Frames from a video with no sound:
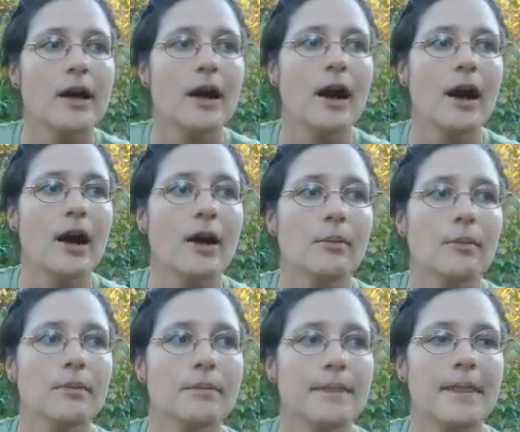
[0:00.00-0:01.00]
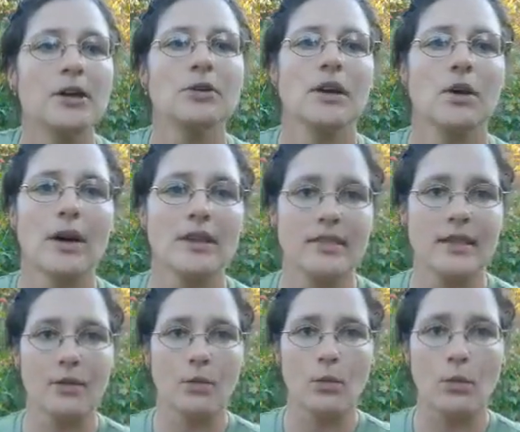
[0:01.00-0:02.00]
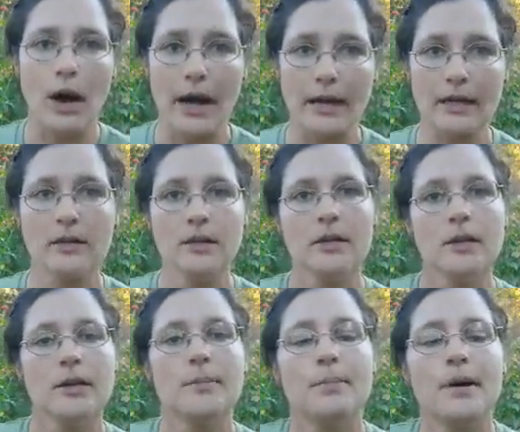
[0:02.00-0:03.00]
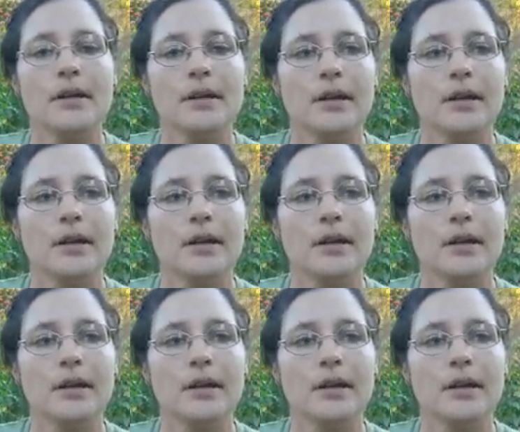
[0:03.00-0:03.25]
They don't get quite that wide, but